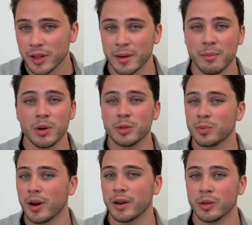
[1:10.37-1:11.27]
in most
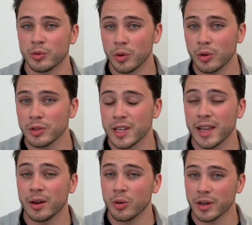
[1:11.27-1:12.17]
product roles
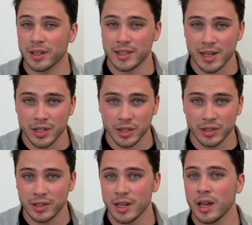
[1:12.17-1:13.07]
and
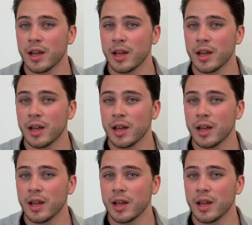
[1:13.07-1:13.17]
organizations,